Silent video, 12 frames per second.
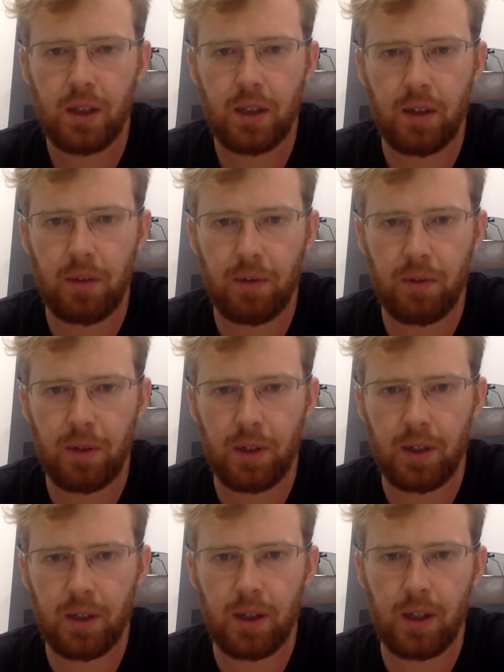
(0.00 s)

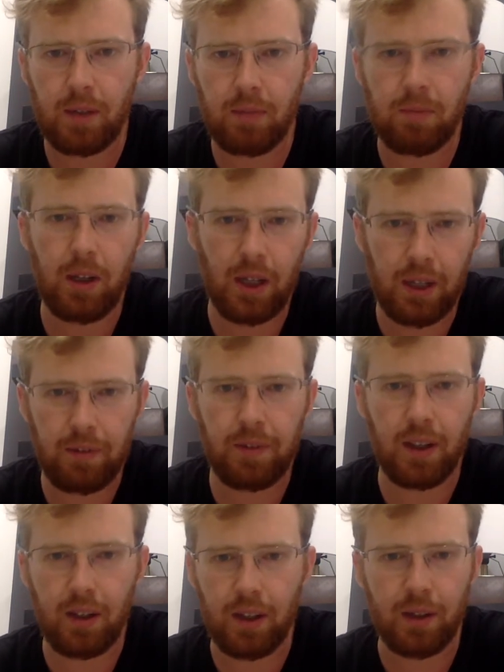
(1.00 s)
different
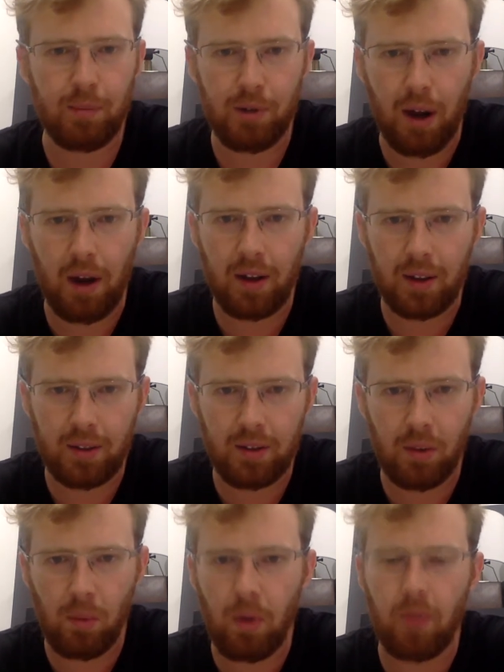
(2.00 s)
life-killing products
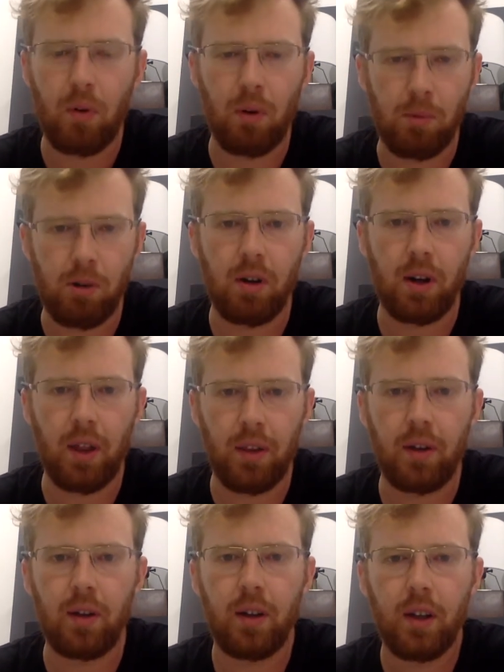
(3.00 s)
in one form or
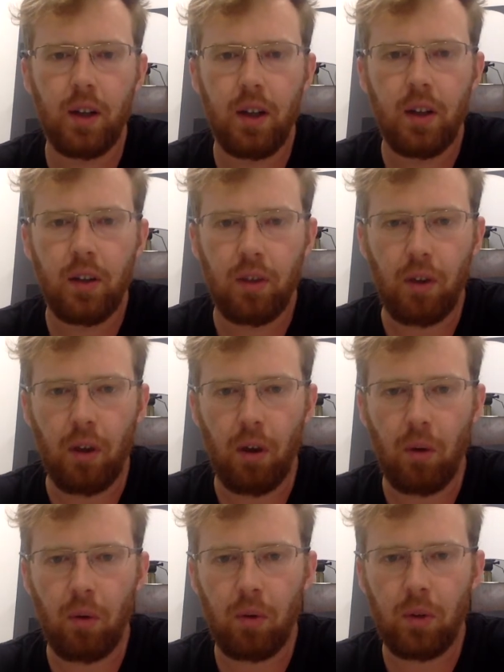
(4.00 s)
another.
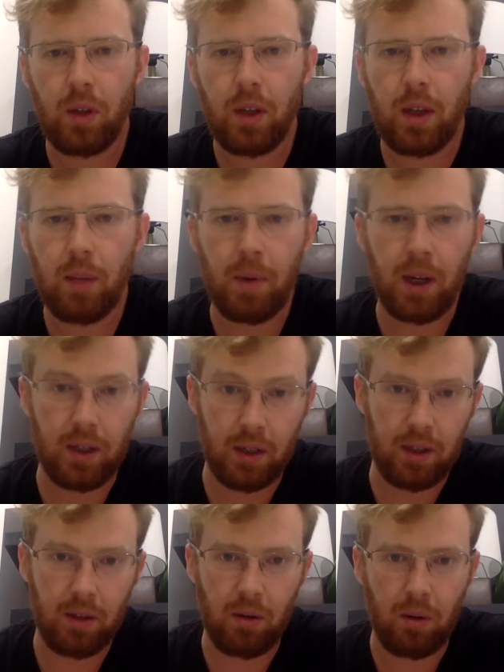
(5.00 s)
So it might
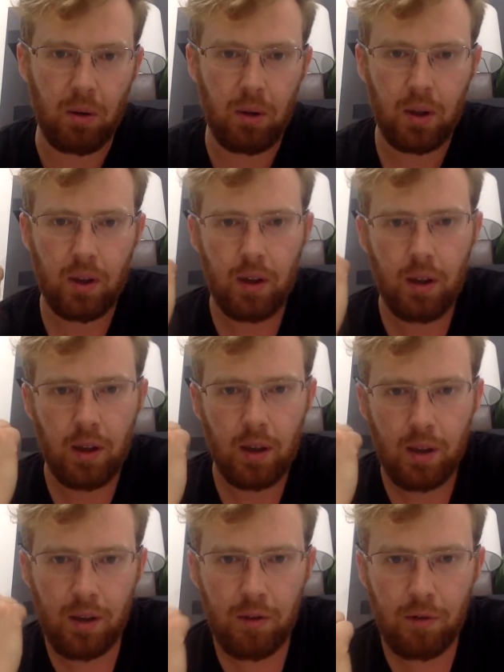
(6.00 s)
kill
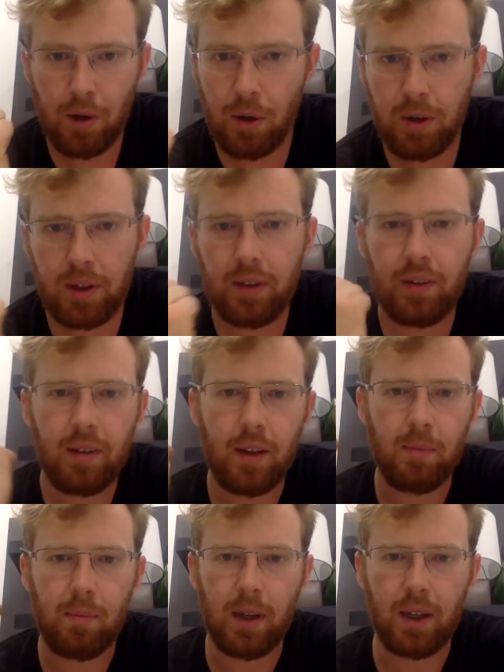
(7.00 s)
rodents,
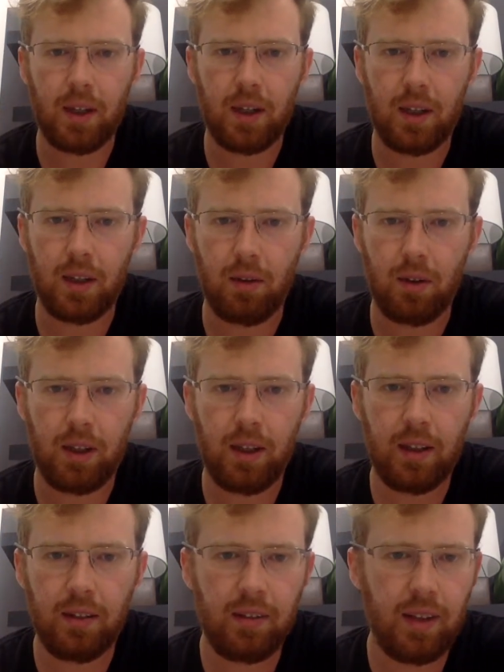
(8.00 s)
it might kill
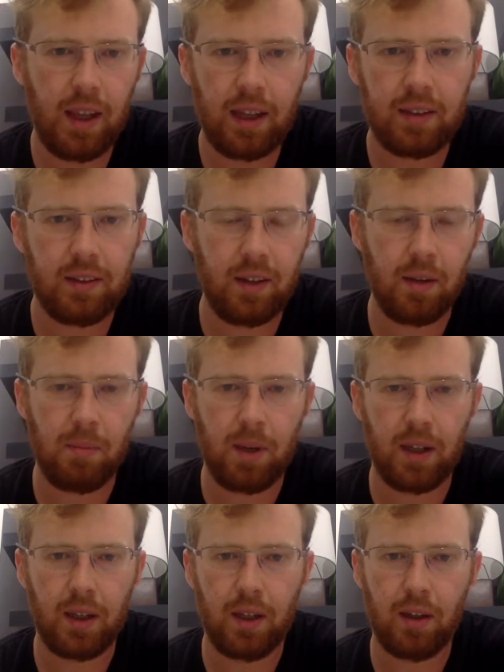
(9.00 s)
insects, it
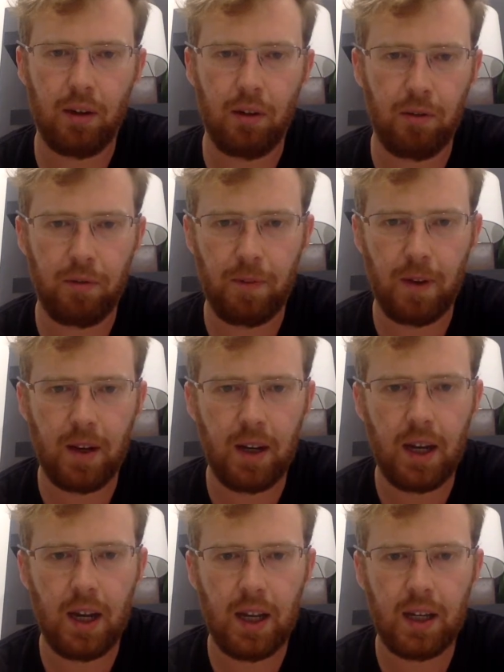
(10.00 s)
might kill
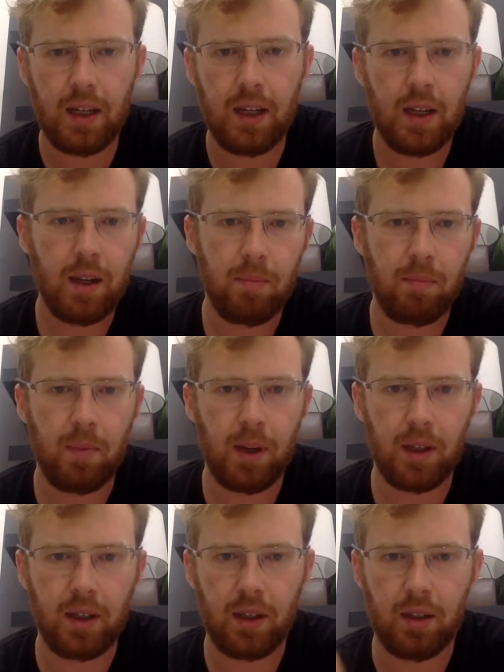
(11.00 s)
fungi, it
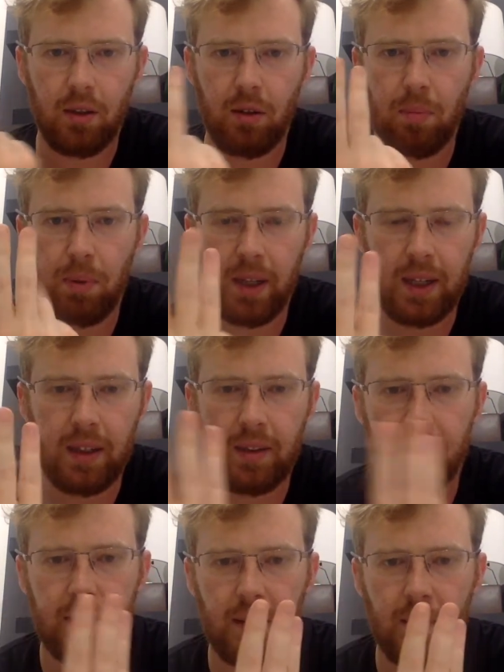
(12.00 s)
might kill
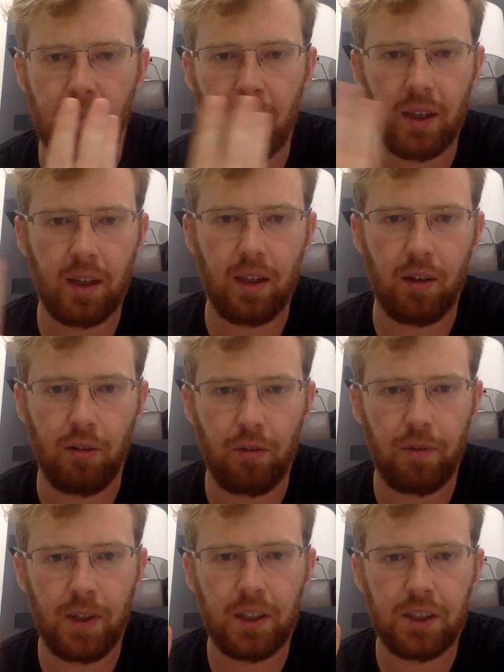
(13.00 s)
plants, it might kill
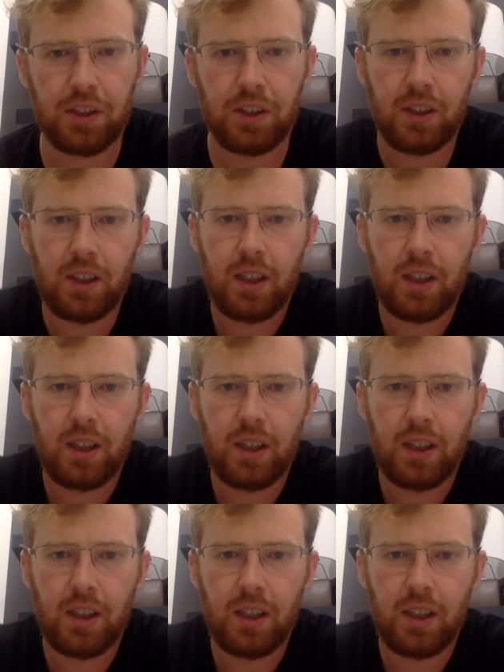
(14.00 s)
fish.